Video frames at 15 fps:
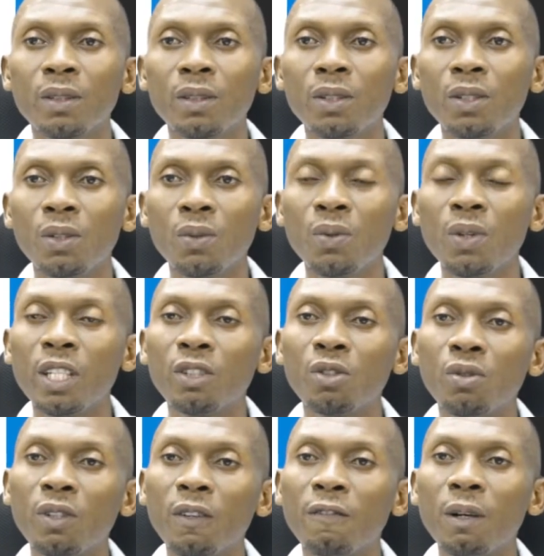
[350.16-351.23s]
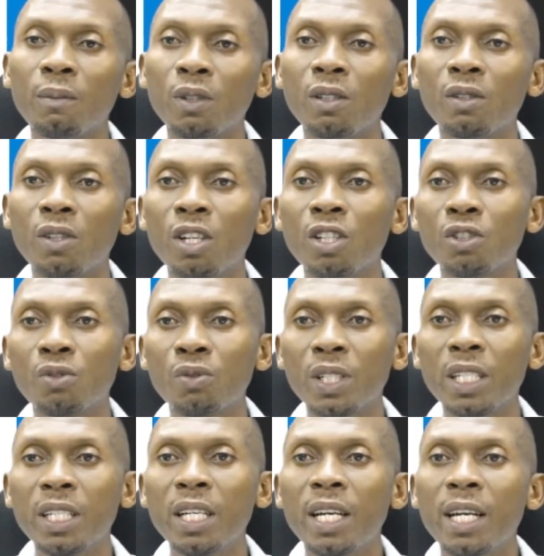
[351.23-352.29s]
you know, into the, from the
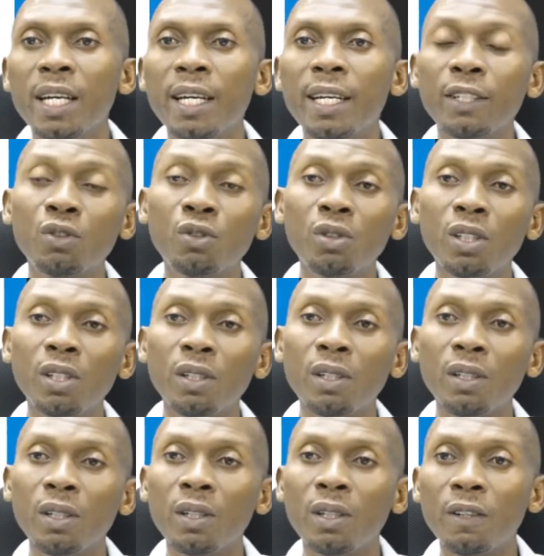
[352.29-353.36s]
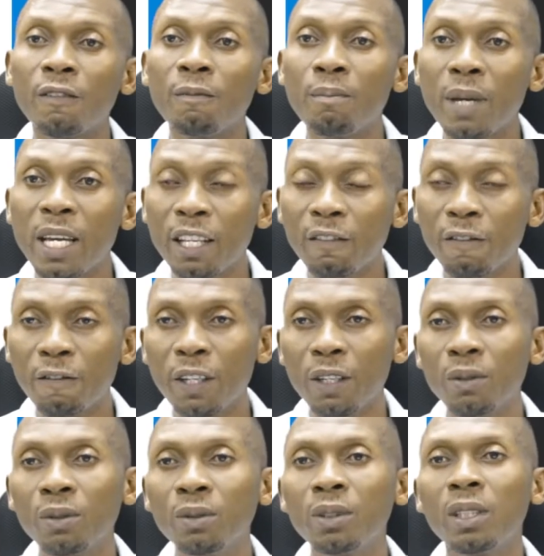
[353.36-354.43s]
nursery into the main
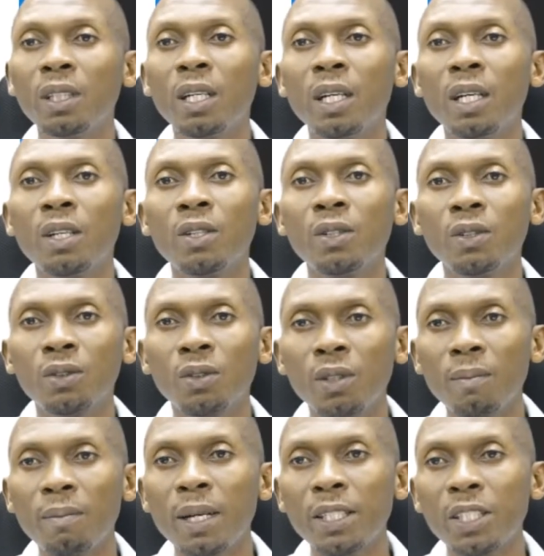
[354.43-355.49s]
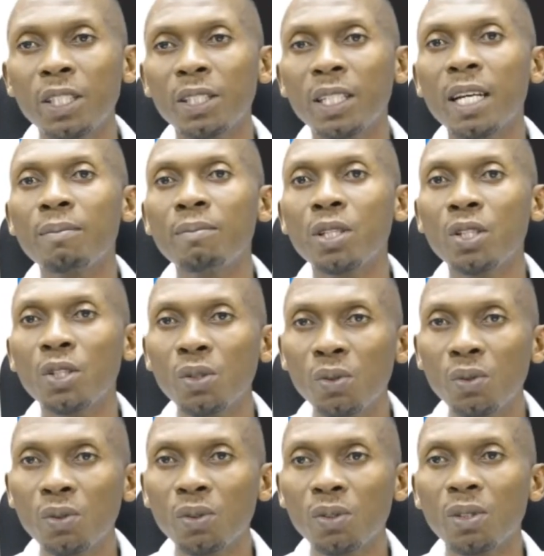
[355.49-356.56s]
field. So the machete can be
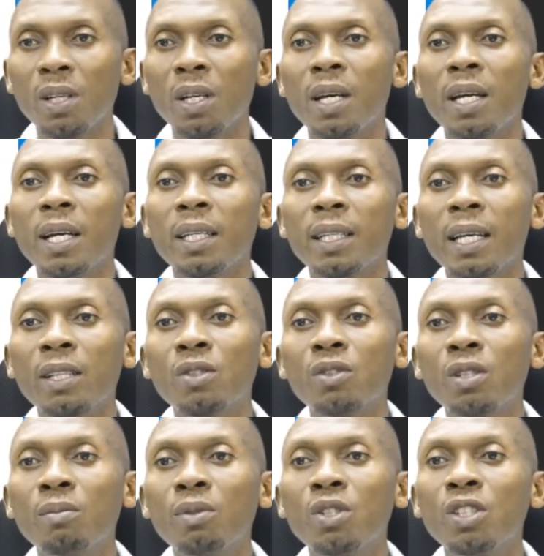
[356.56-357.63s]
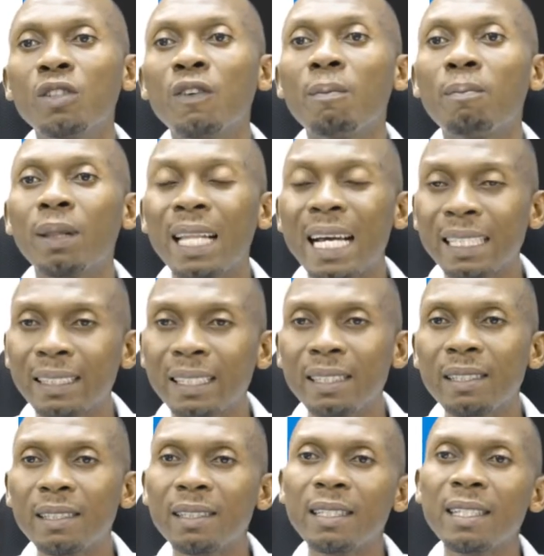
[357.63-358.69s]
used. It can also be used for planting
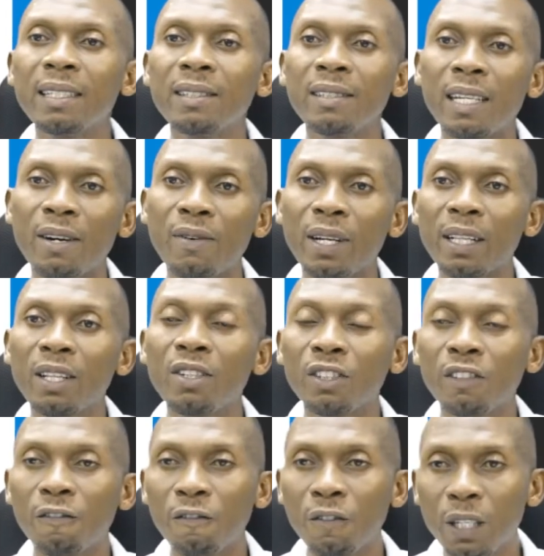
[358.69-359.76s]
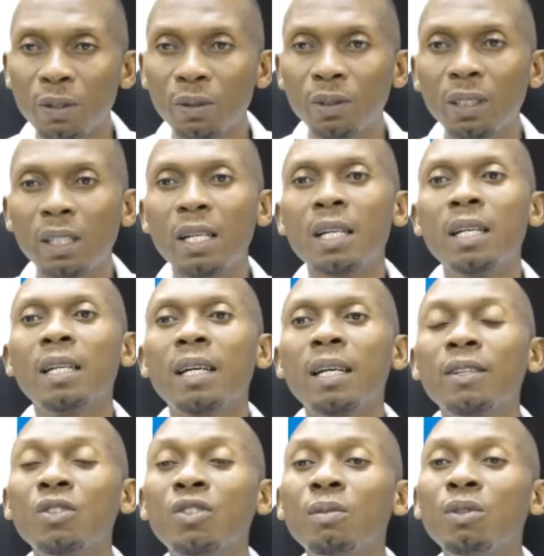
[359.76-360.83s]
seeds directly on the field. It
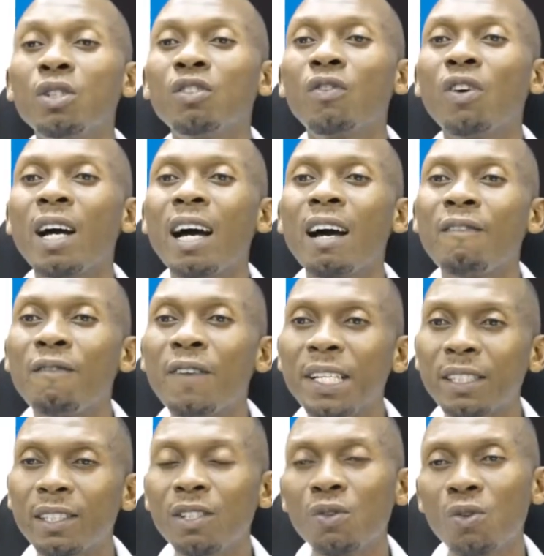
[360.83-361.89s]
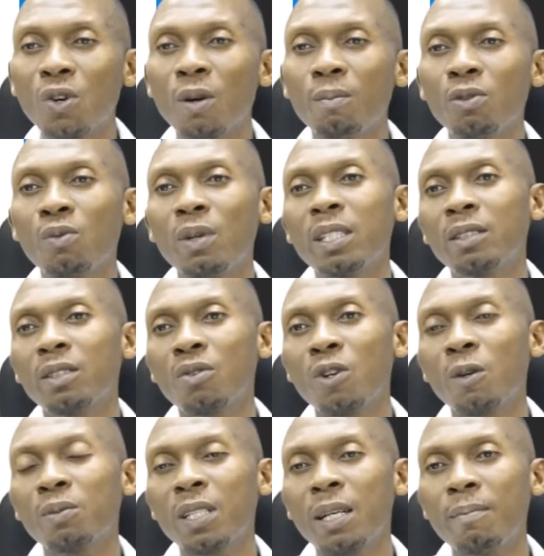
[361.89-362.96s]
can also be used for harvesting crops once the
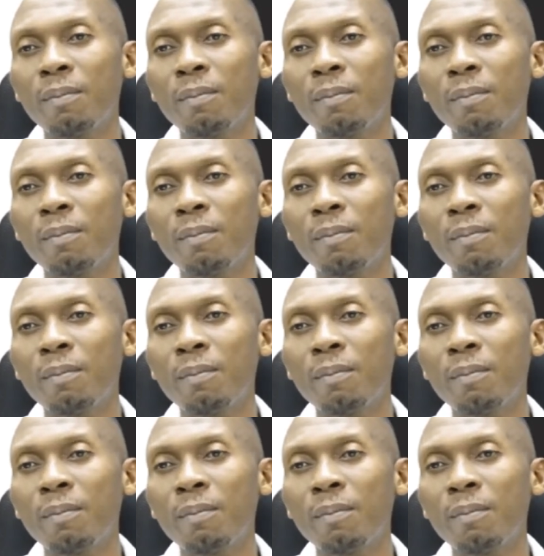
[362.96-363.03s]
crops are